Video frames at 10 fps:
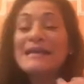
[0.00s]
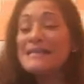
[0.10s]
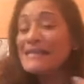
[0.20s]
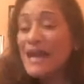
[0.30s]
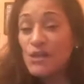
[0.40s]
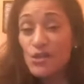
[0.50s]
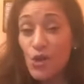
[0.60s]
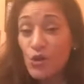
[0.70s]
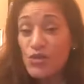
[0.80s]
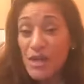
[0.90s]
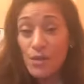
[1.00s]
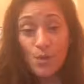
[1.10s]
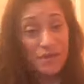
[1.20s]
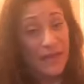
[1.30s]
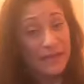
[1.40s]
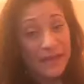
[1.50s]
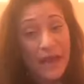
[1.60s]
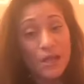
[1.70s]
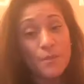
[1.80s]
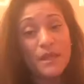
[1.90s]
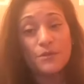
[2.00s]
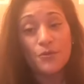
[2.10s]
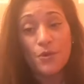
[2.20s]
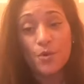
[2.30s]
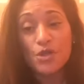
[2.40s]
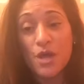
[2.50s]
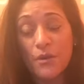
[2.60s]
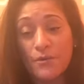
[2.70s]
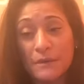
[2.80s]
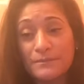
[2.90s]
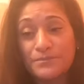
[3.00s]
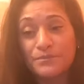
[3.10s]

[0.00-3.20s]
is not associated with any element, the throat chakra.